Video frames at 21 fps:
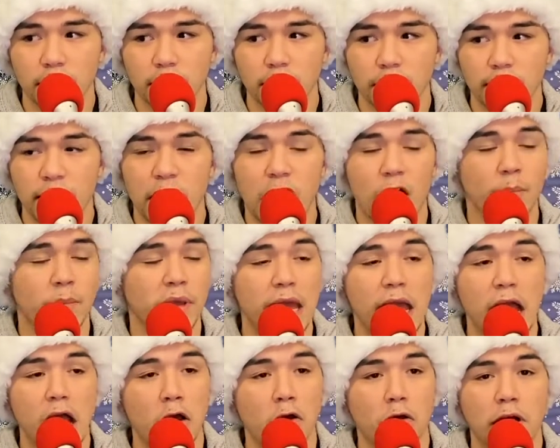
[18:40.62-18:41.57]
count me
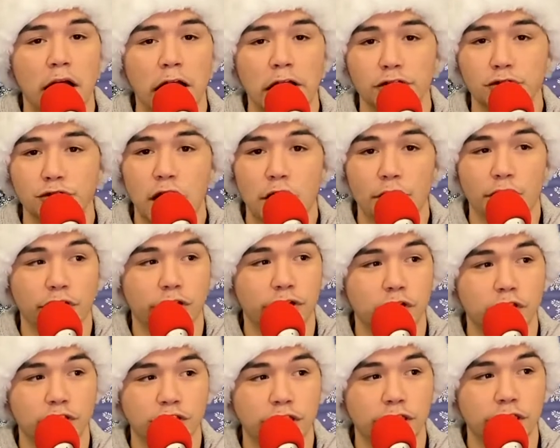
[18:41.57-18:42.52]
out. I do not want to go
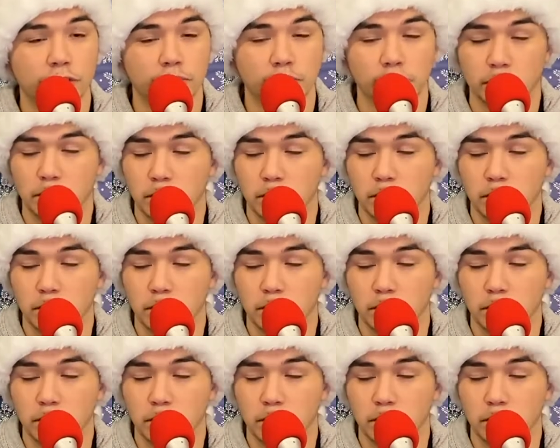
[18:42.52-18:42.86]
to jail.